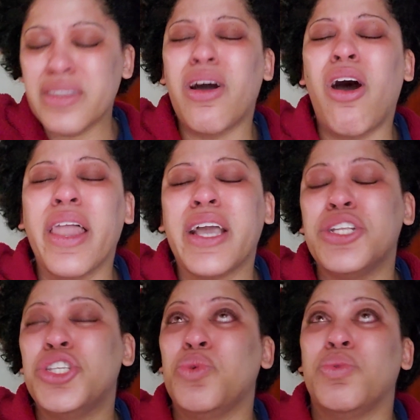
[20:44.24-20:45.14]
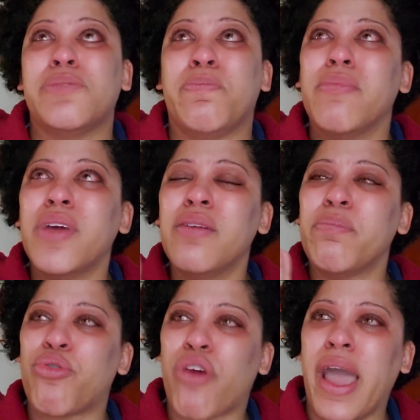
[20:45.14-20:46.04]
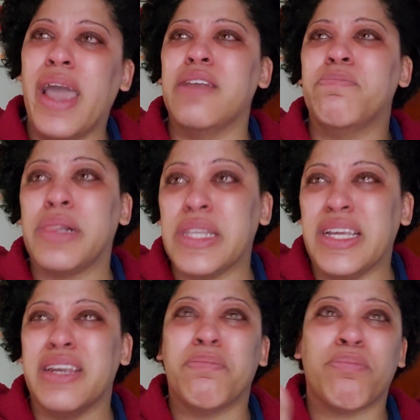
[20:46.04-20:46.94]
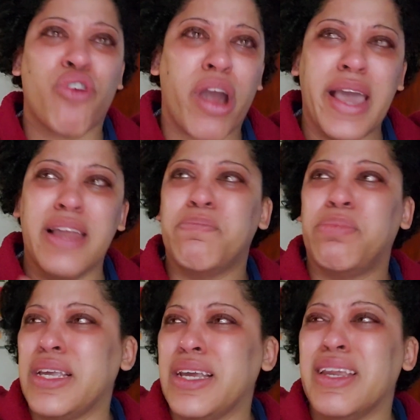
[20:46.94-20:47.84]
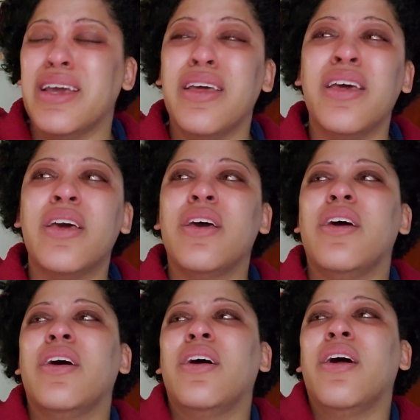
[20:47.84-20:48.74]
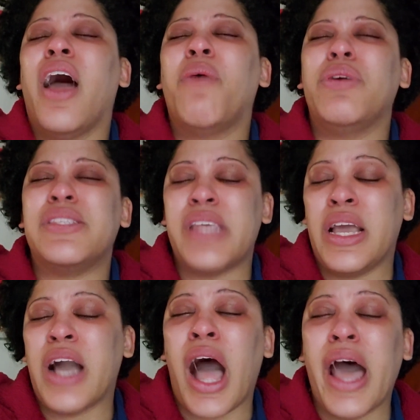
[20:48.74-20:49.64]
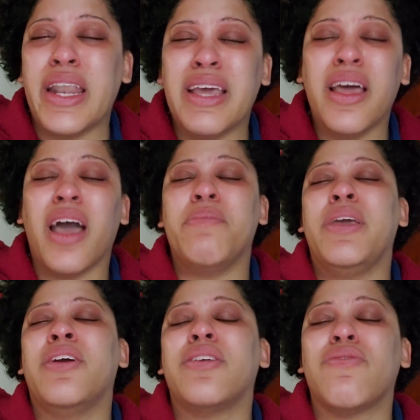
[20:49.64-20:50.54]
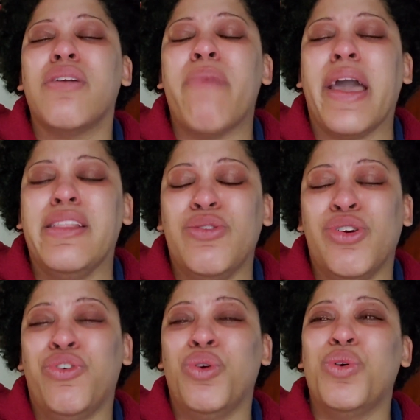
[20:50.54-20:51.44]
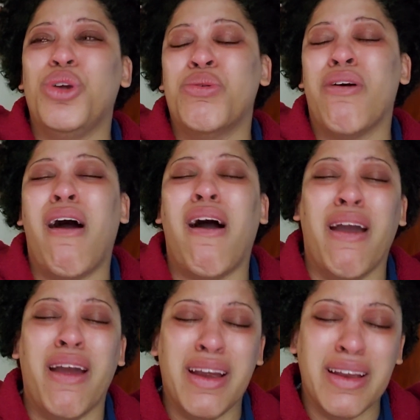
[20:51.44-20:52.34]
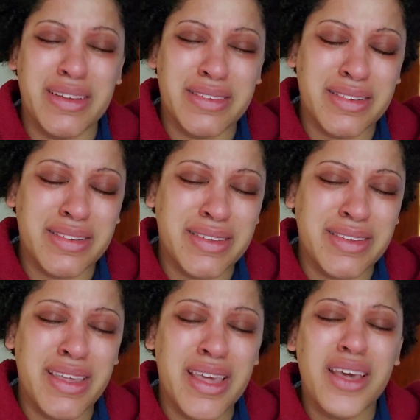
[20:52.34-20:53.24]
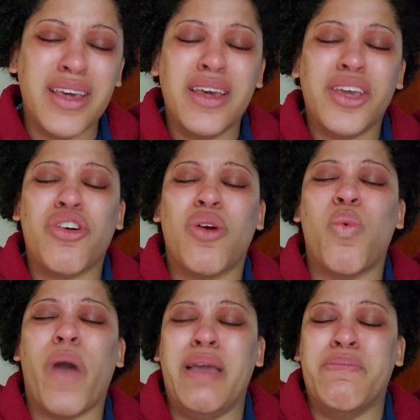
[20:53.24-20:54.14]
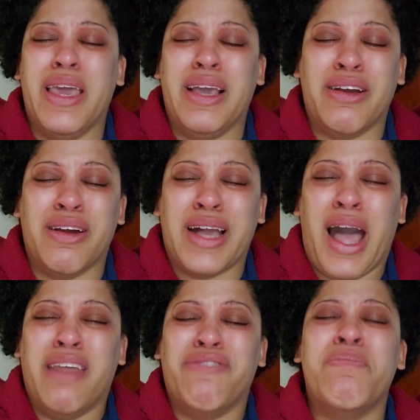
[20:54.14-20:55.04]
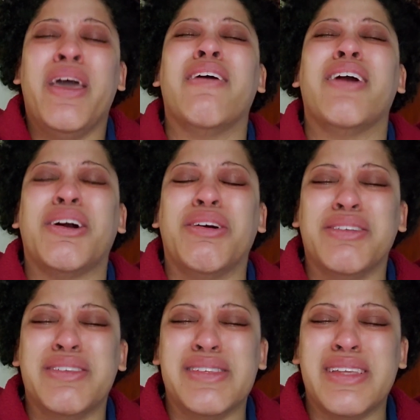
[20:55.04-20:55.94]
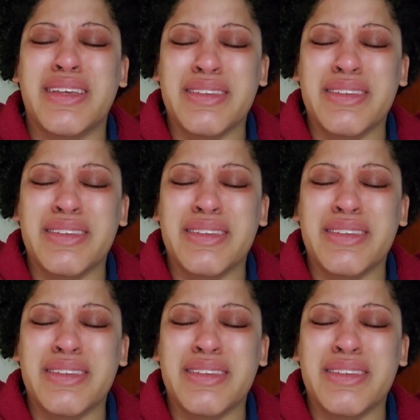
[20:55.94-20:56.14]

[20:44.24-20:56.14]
All I could do was pray and plead, pray and plead. I would say, God, I'm here to remind you of who you are. You're a way maker, God of miracles.